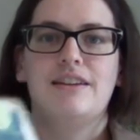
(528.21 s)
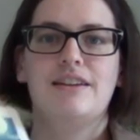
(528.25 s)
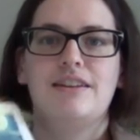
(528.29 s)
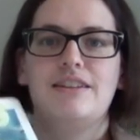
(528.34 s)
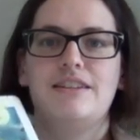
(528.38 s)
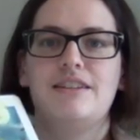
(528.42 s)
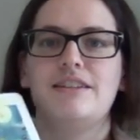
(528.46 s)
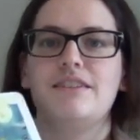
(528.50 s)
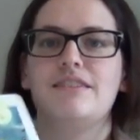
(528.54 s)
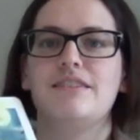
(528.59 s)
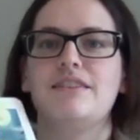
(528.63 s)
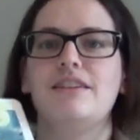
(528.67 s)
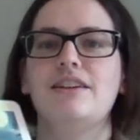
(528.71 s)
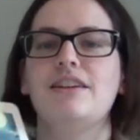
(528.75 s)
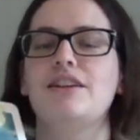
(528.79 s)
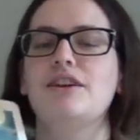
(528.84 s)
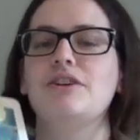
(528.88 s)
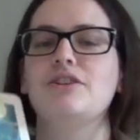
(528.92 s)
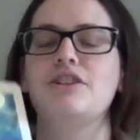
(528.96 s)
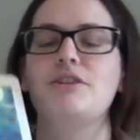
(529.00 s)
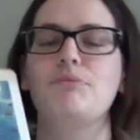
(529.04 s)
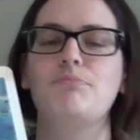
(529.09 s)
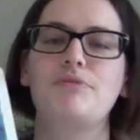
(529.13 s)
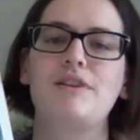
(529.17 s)
She
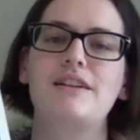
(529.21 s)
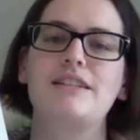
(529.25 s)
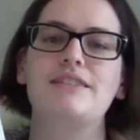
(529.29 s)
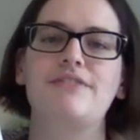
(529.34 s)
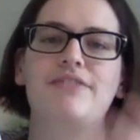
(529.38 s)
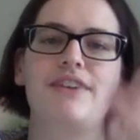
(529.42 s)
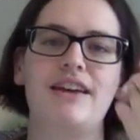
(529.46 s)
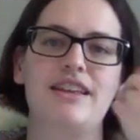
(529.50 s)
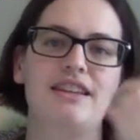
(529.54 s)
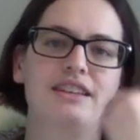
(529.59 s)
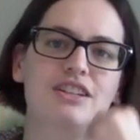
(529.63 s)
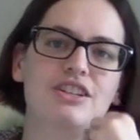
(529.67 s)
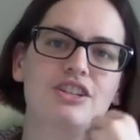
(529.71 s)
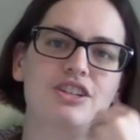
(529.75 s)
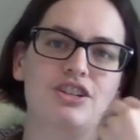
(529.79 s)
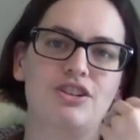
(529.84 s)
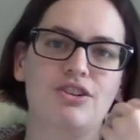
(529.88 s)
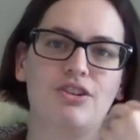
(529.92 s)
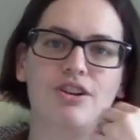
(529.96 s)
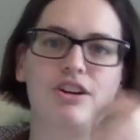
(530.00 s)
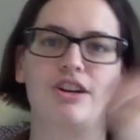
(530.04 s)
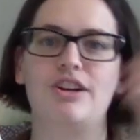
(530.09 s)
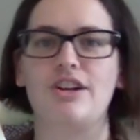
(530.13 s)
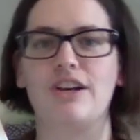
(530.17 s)
breastfed, she
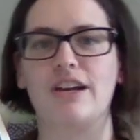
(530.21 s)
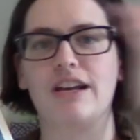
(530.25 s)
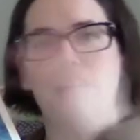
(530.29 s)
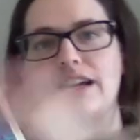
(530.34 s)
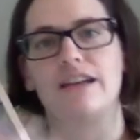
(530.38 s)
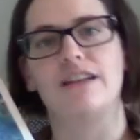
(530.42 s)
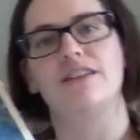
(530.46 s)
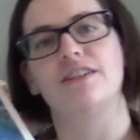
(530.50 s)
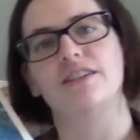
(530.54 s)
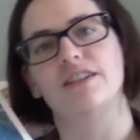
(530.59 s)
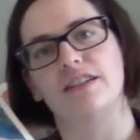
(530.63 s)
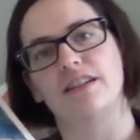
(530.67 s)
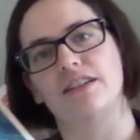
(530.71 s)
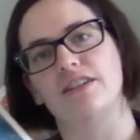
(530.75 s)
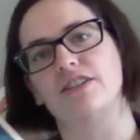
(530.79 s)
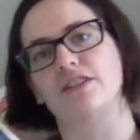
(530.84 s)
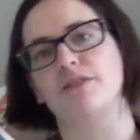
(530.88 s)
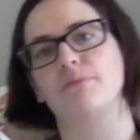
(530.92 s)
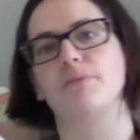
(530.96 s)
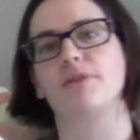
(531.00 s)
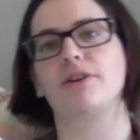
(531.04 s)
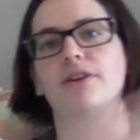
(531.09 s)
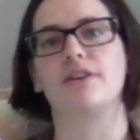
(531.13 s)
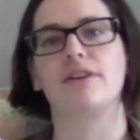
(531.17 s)
chewed on her hand, she touched the
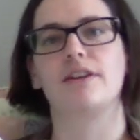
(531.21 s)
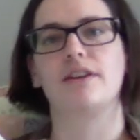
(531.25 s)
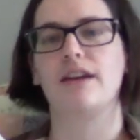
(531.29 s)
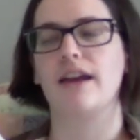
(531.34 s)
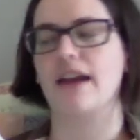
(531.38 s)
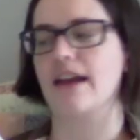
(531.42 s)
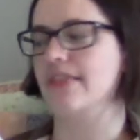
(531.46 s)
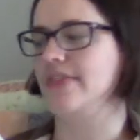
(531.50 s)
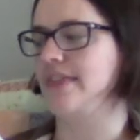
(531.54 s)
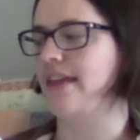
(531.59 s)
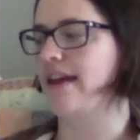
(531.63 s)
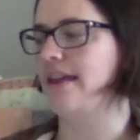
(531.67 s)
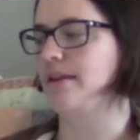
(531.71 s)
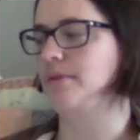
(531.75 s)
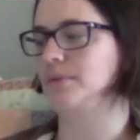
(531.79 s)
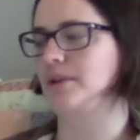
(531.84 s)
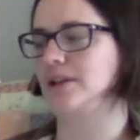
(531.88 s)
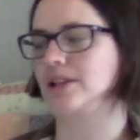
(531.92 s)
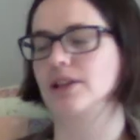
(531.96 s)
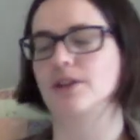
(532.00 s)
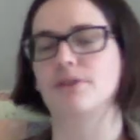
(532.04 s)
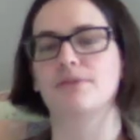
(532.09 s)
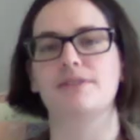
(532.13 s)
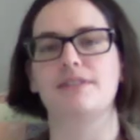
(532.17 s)
book, and then we
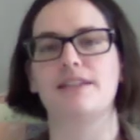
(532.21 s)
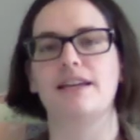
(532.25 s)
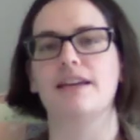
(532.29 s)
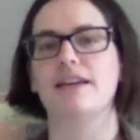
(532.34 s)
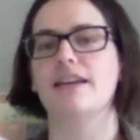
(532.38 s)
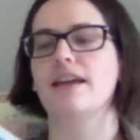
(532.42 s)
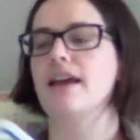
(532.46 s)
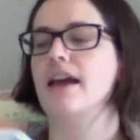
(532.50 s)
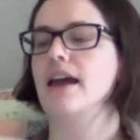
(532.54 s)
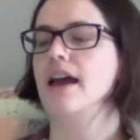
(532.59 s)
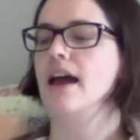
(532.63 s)
closed it.